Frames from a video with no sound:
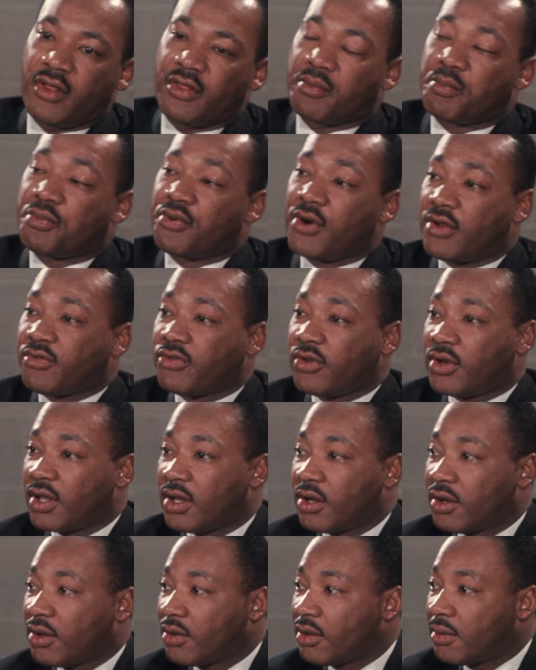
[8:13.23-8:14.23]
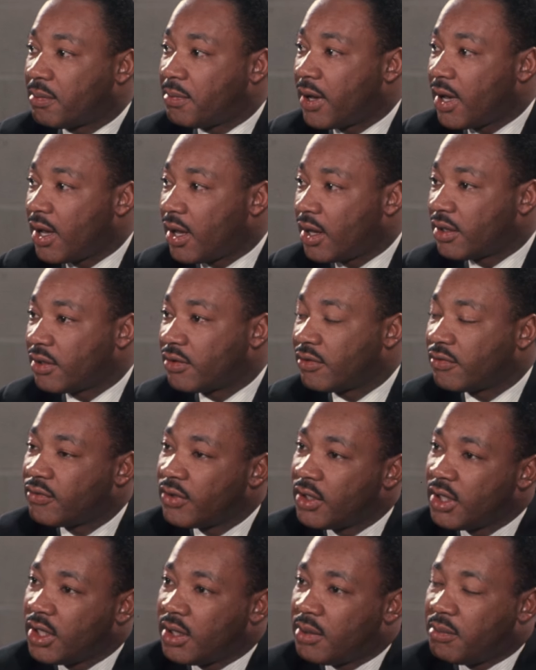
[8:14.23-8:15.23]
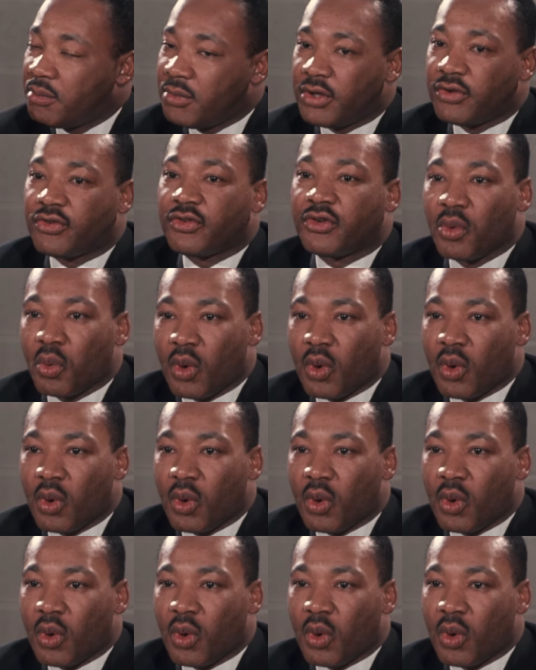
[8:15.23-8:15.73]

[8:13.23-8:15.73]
the president on the part of Mr.